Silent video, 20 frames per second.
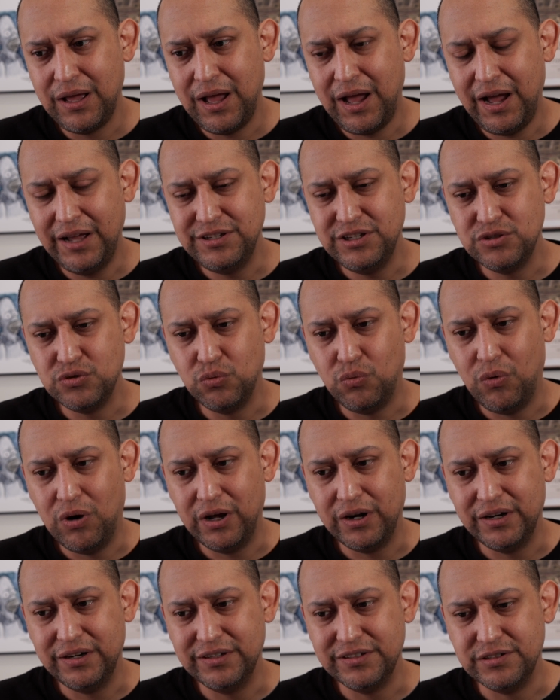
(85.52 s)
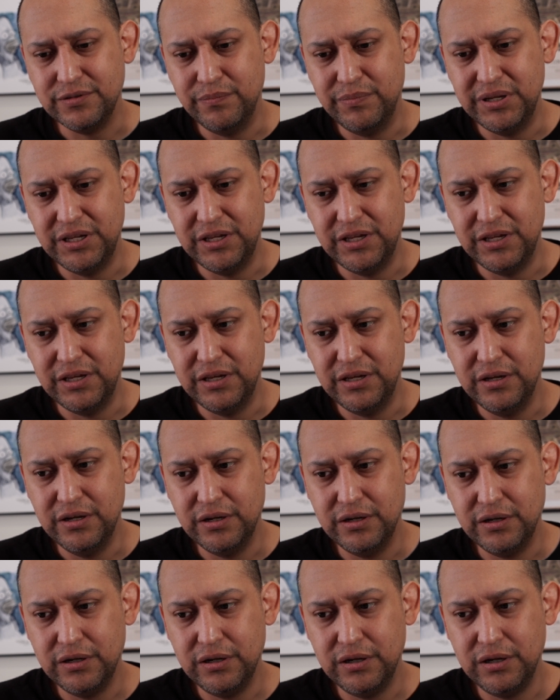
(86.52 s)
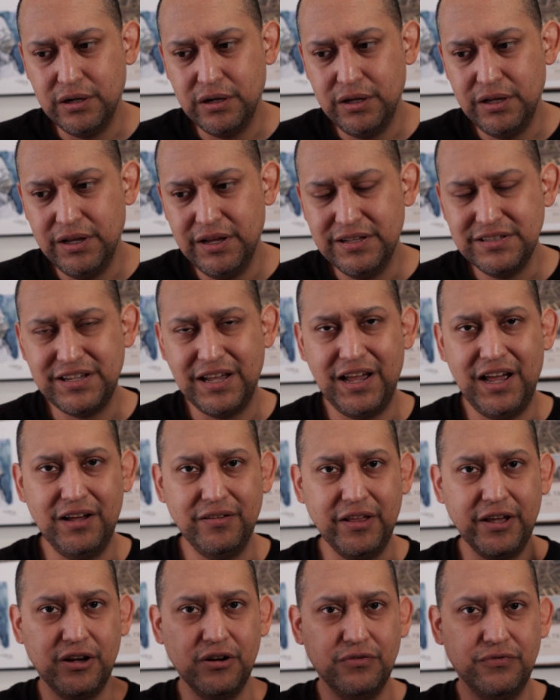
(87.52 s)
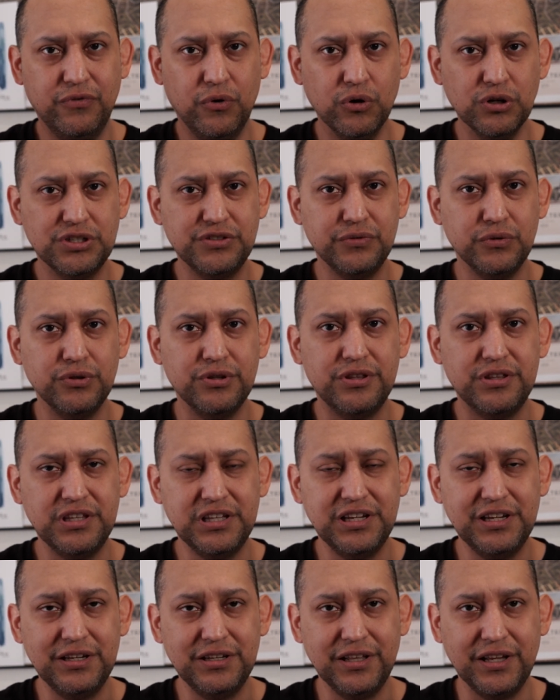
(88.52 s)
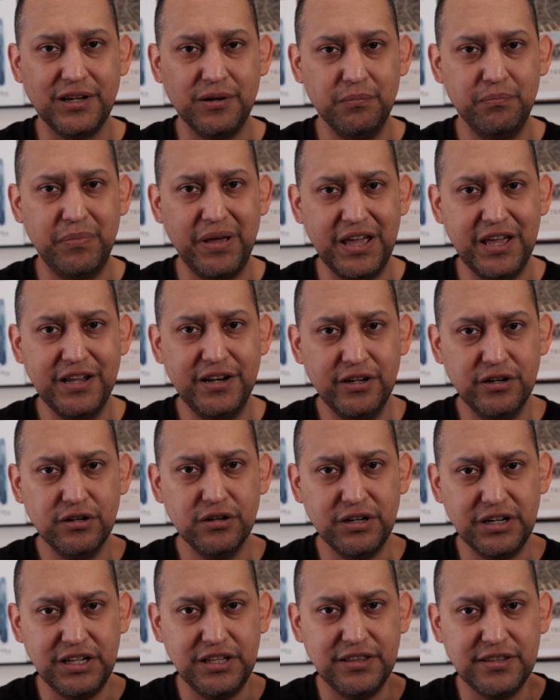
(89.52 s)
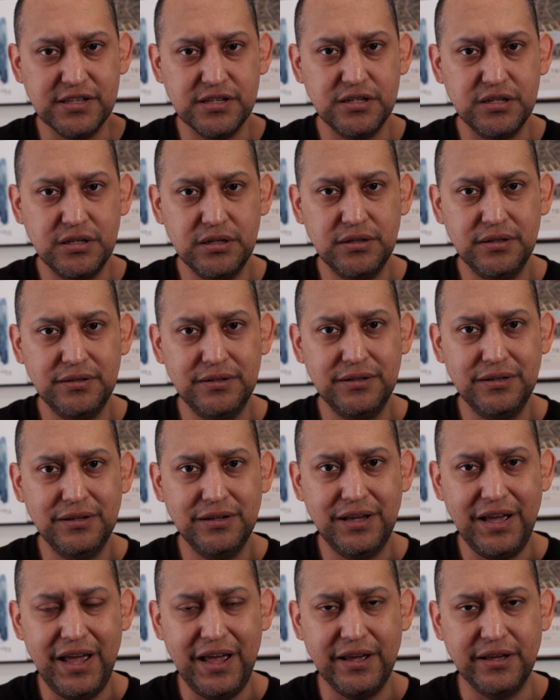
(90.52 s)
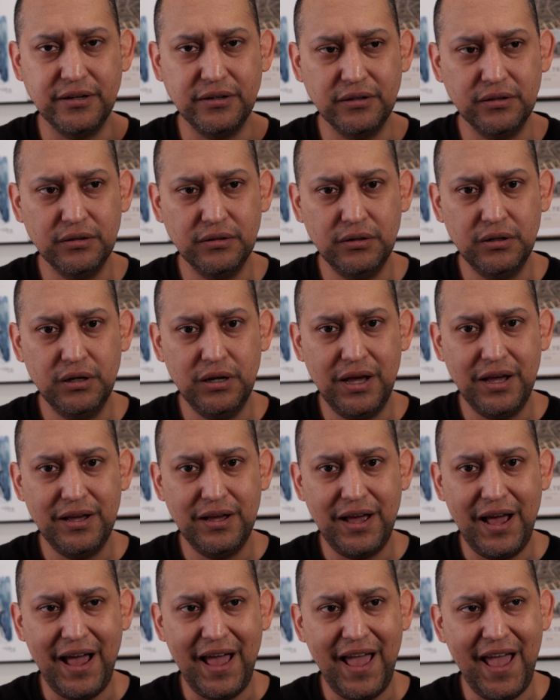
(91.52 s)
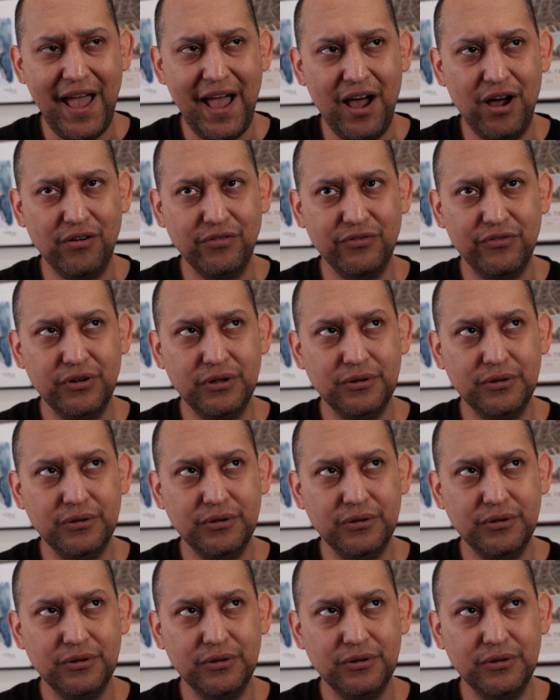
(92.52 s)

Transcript: I just wanted it to have like a forceful thing, like a bed underneath it, and I have